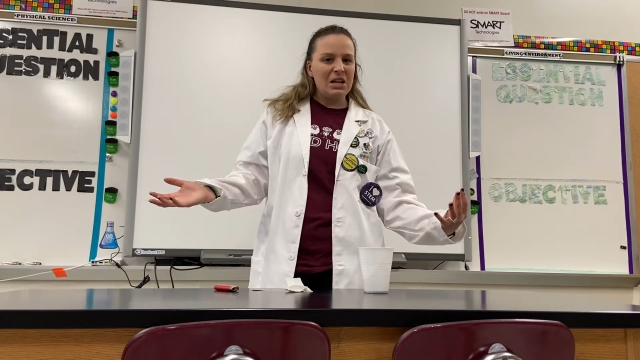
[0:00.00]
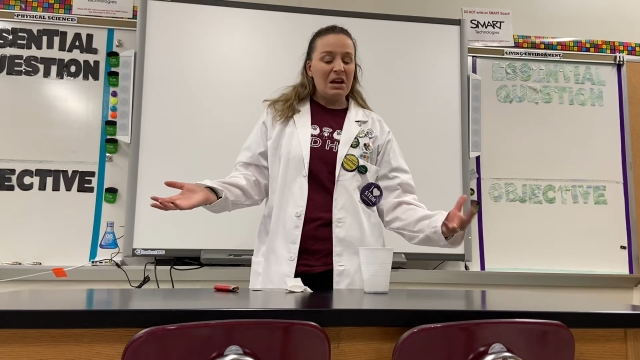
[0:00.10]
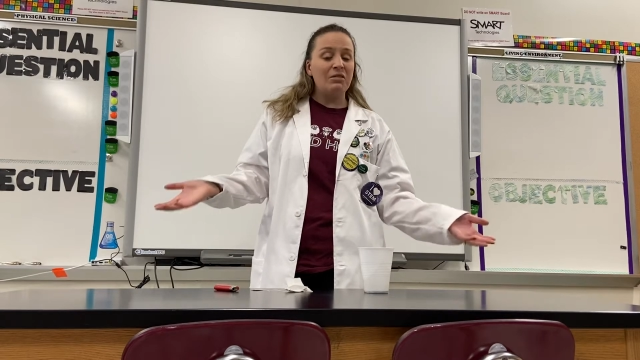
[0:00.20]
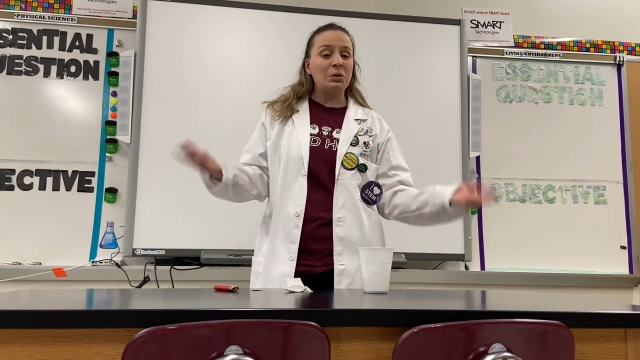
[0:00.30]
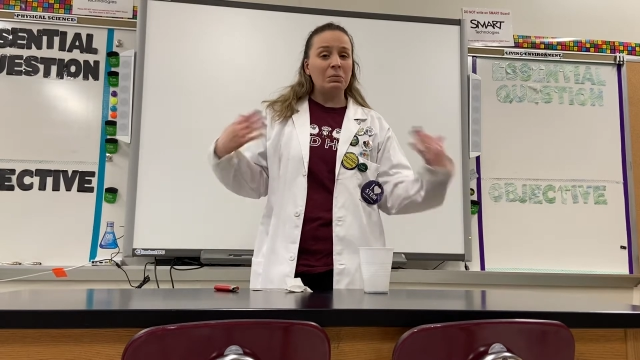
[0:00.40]

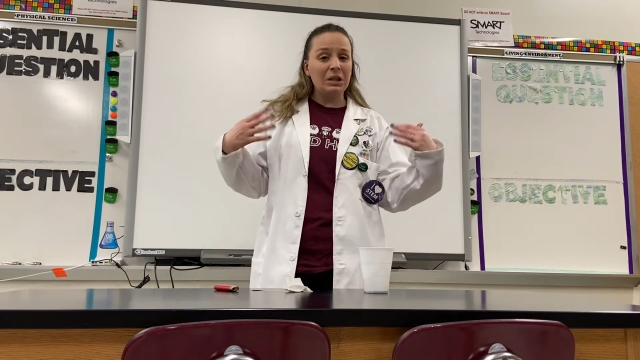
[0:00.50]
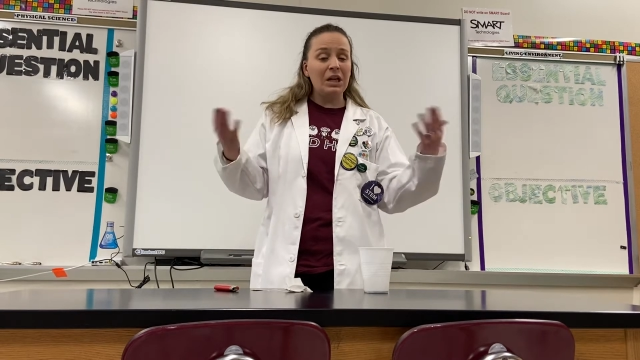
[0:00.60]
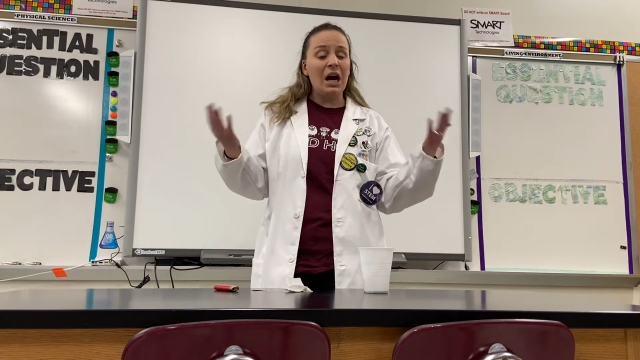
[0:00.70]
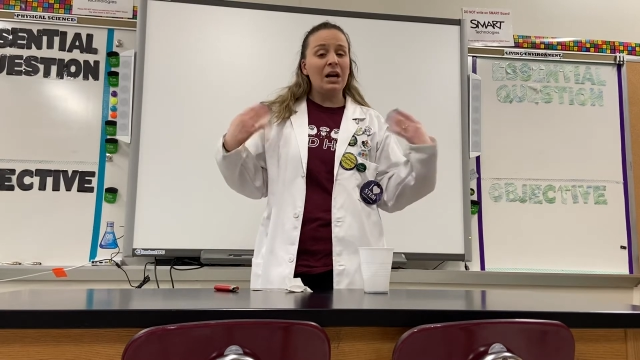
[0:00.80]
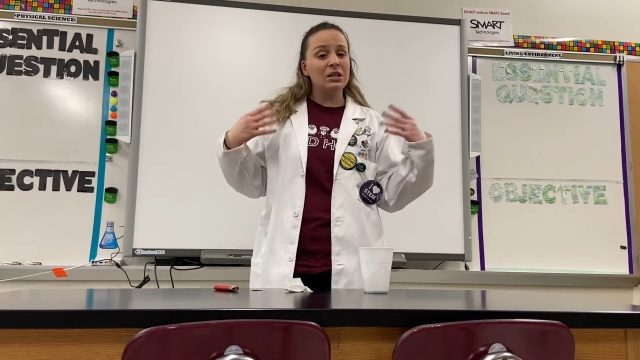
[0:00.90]
If you're
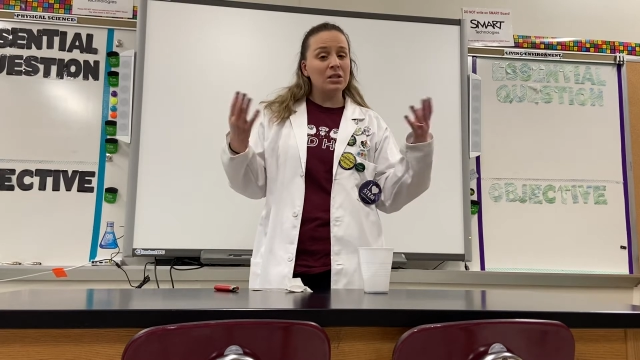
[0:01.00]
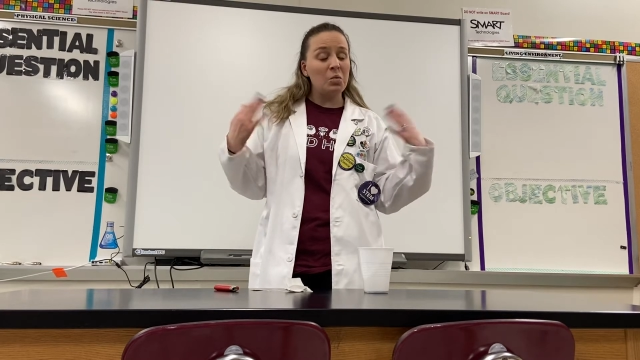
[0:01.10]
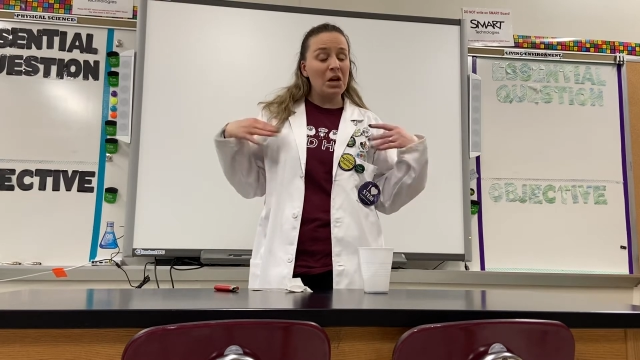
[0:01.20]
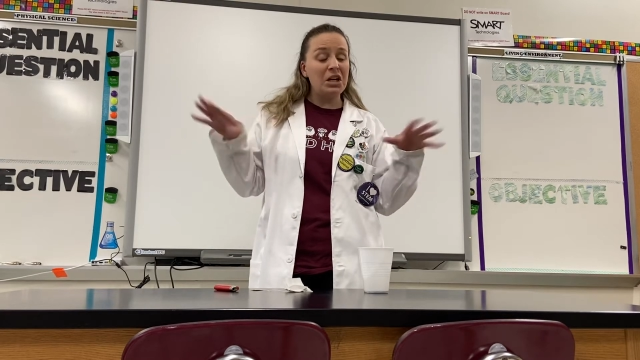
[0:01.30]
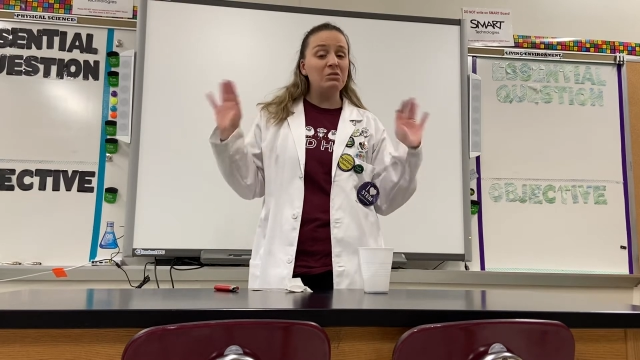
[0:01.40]
really hot and
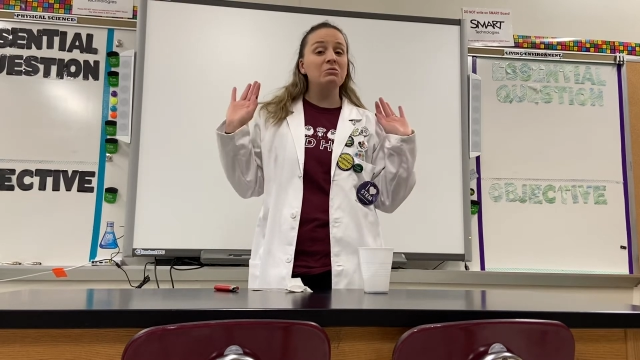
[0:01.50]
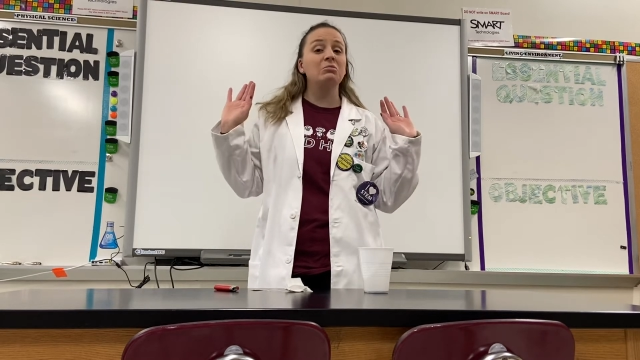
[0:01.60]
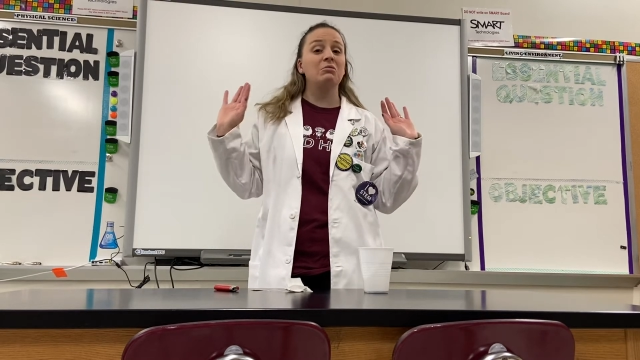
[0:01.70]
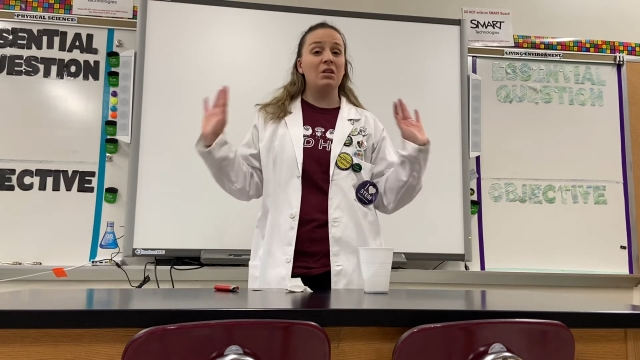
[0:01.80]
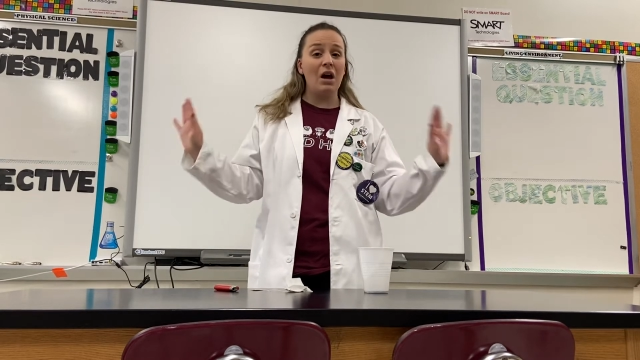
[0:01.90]
sweaty, you
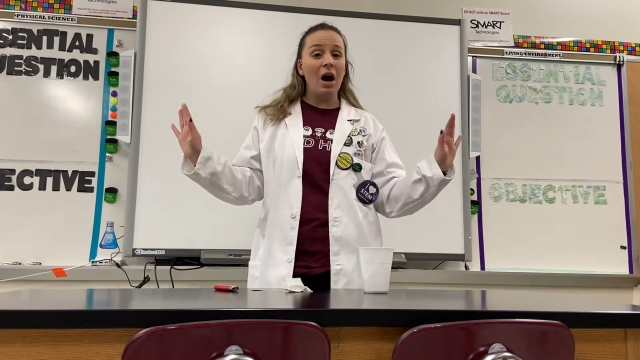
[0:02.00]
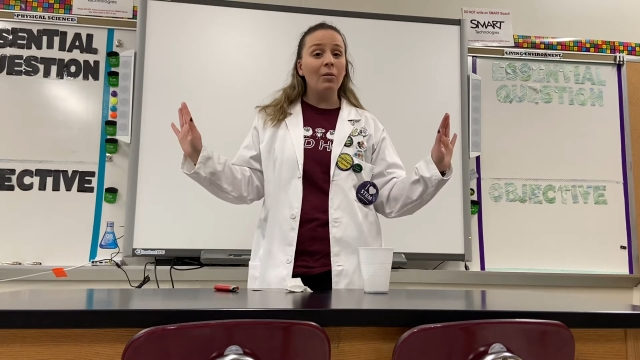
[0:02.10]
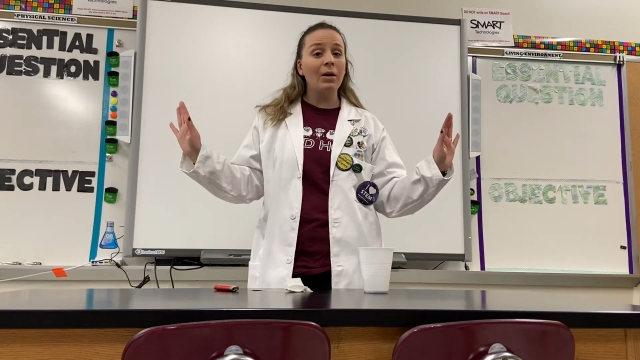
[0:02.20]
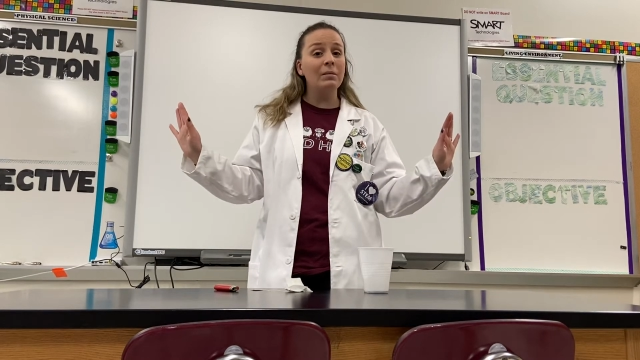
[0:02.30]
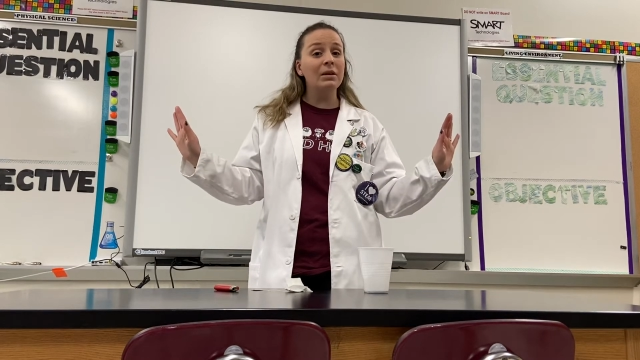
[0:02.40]
do
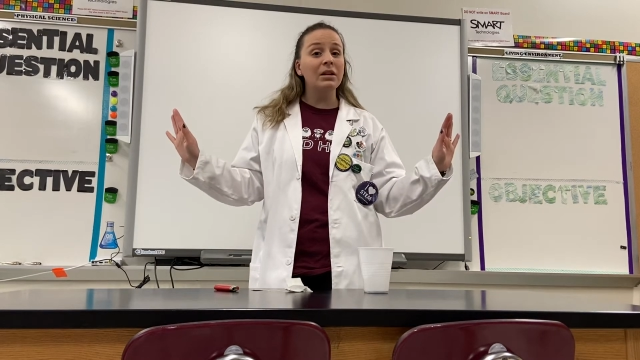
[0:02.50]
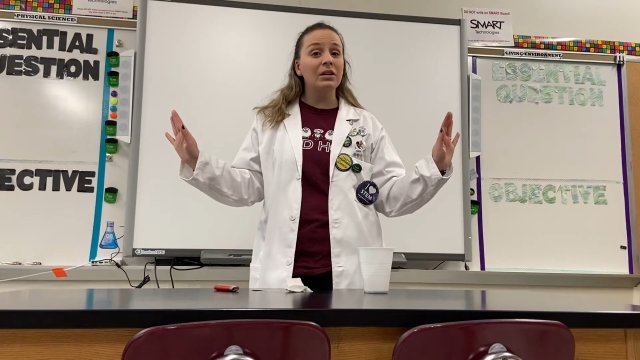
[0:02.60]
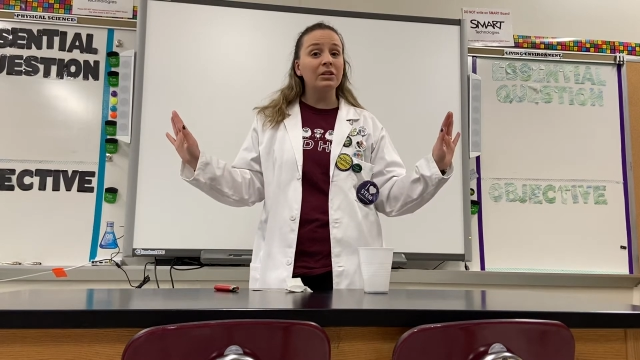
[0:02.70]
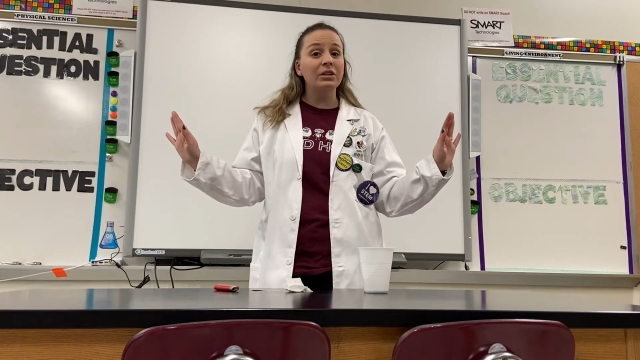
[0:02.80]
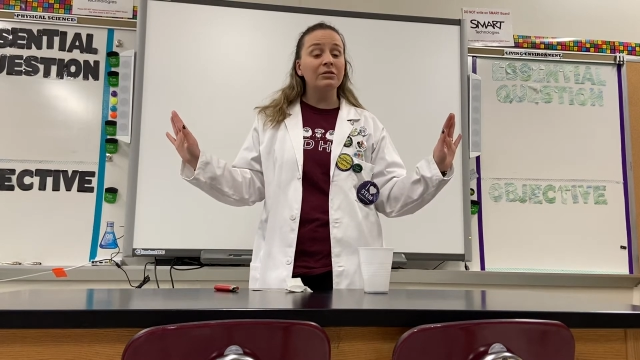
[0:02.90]
not want to be
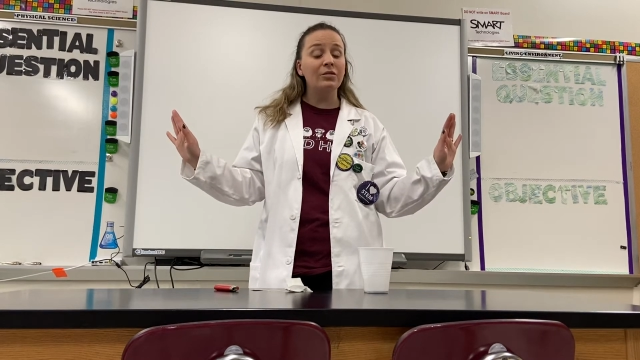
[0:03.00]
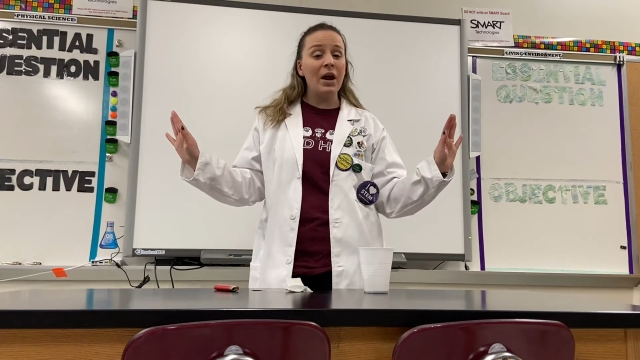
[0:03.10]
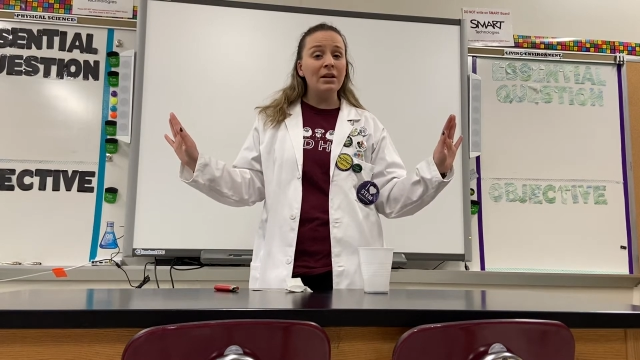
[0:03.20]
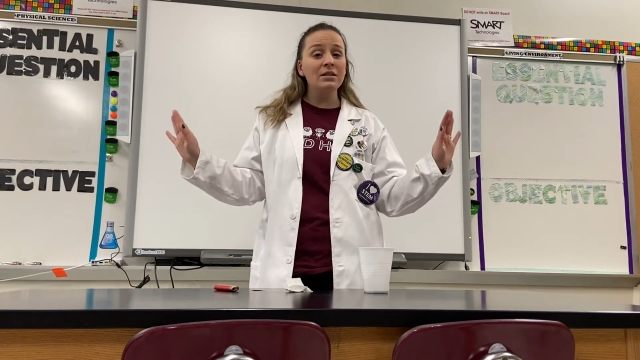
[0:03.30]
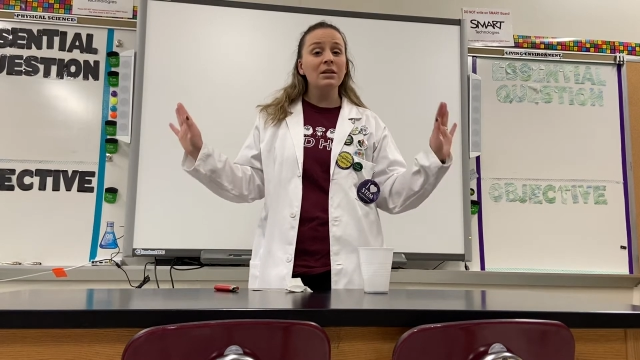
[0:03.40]
near your
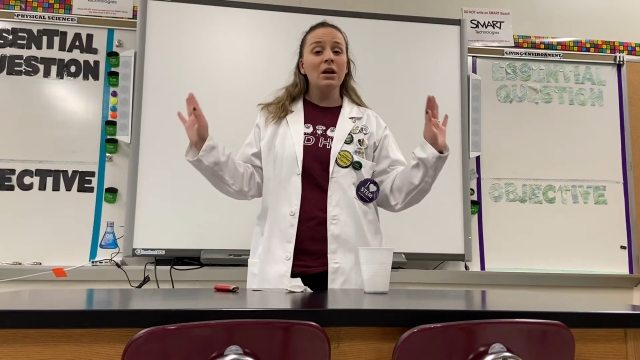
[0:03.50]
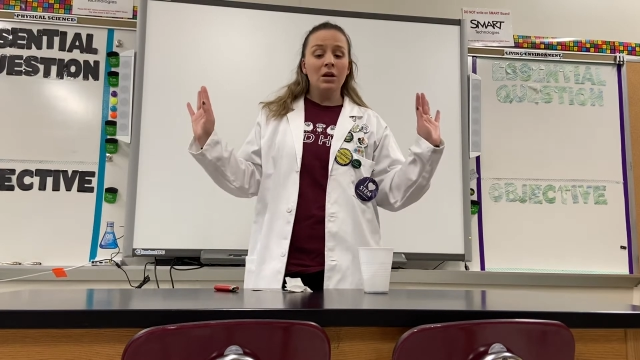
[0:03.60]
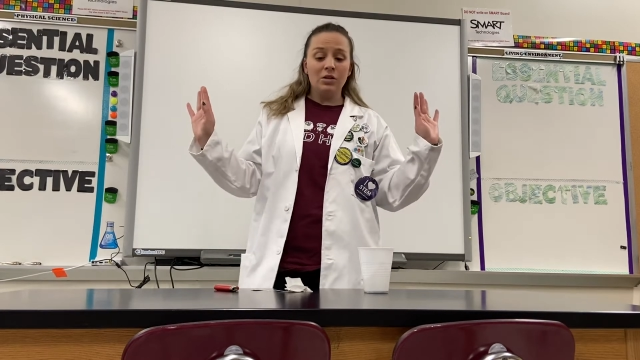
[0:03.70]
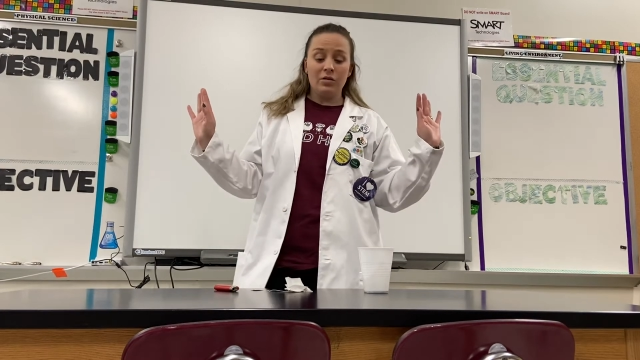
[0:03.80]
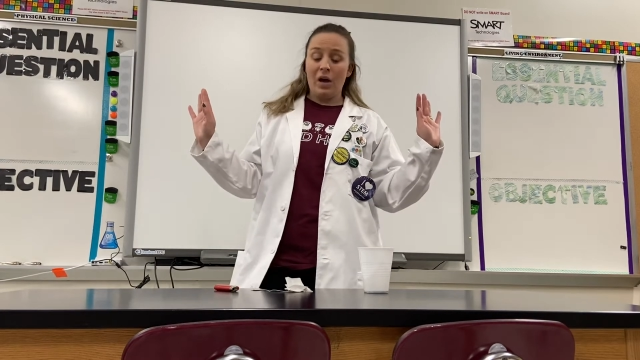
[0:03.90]
friends.
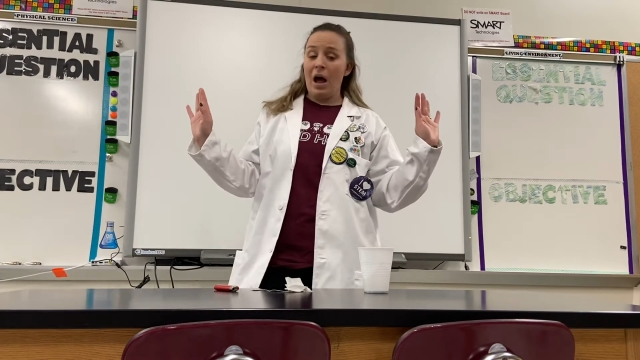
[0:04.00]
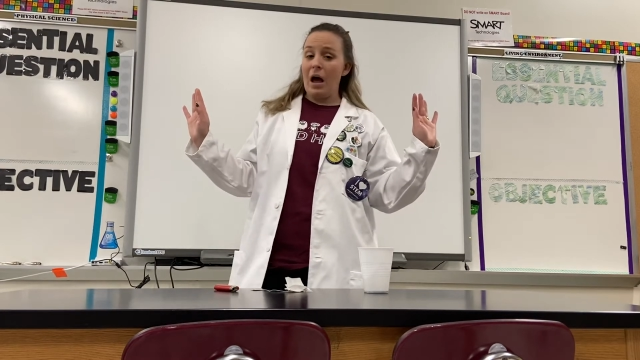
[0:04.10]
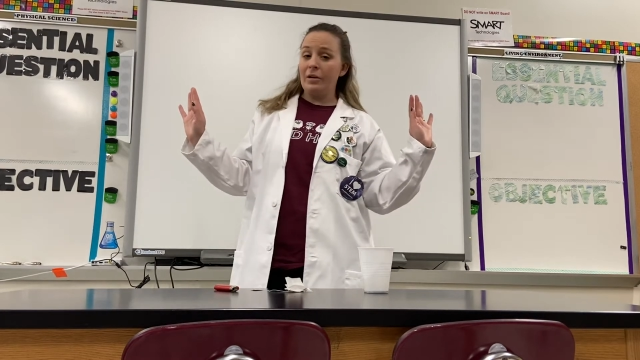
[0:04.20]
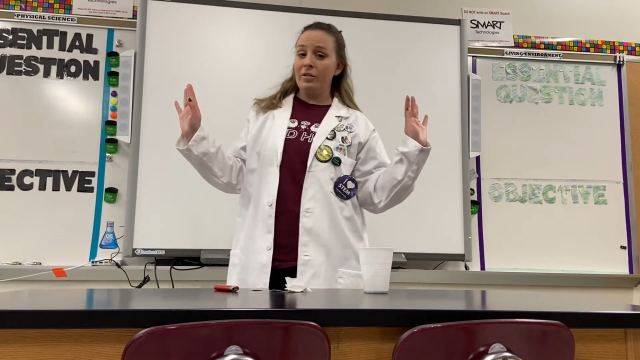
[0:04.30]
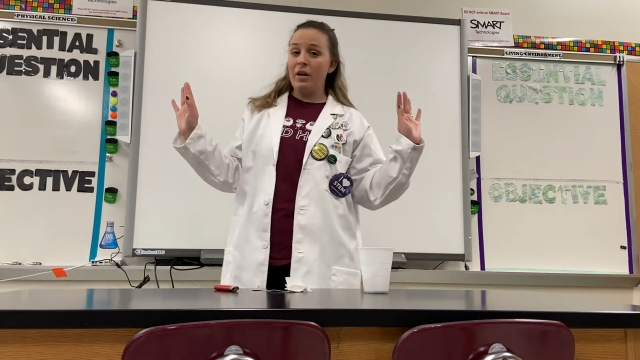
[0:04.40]
So the
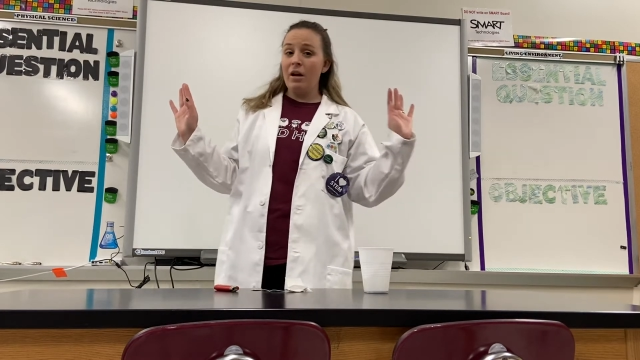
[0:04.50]
hotter they